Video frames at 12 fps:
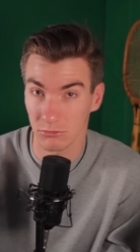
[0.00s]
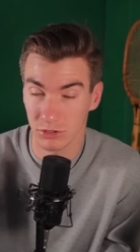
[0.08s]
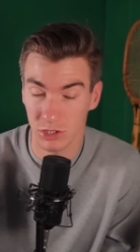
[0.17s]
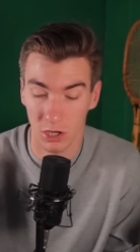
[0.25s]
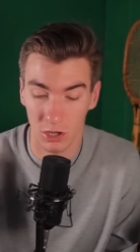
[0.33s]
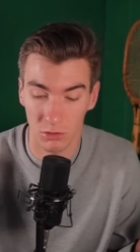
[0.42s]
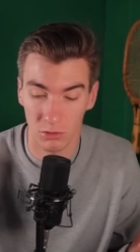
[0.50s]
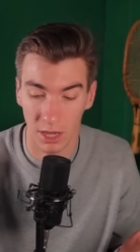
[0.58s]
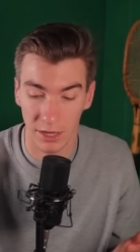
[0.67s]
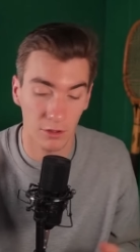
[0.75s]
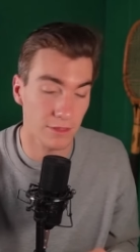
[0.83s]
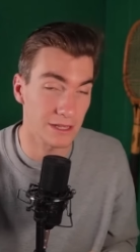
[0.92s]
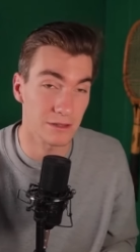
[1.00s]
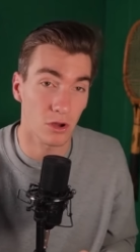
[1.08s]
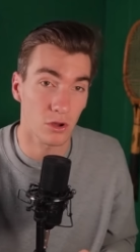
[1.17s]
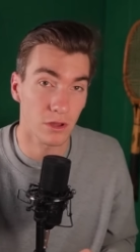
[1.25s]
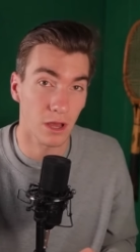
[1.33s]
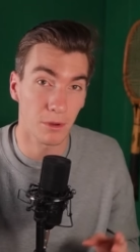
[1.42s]
So I know that
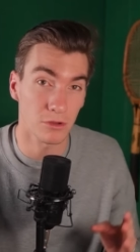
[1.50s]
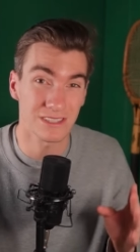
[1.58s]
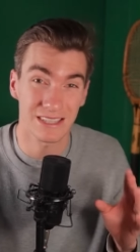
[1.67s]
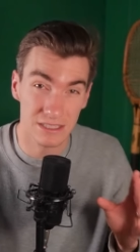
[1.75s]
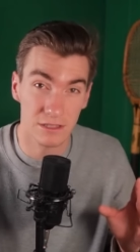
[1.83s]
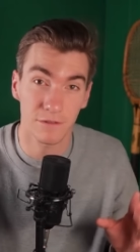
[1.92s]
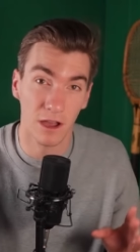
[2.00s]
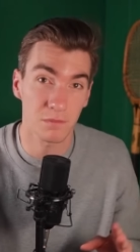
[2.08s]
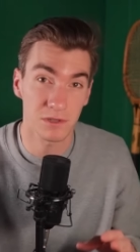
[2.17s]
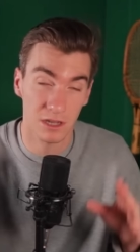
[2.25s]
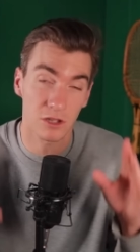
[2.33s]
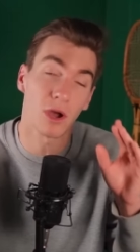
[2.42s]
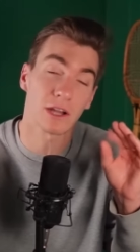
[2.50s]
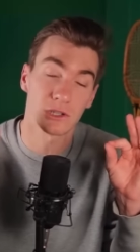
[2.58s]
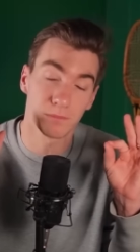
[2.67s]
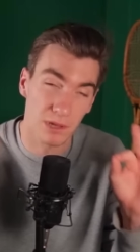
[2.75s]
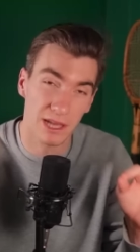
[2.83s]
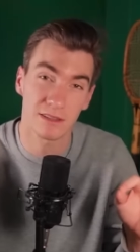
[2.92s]
about 65% of you
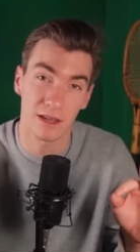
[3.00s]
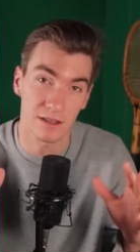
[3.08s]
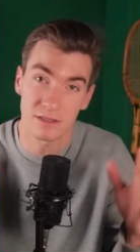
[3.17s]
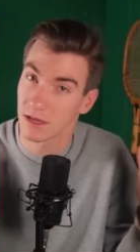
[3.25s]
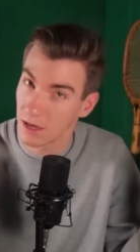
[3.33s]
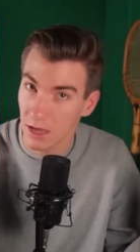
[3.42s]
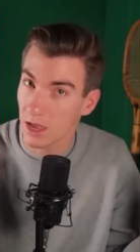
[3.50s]
actually play tennis,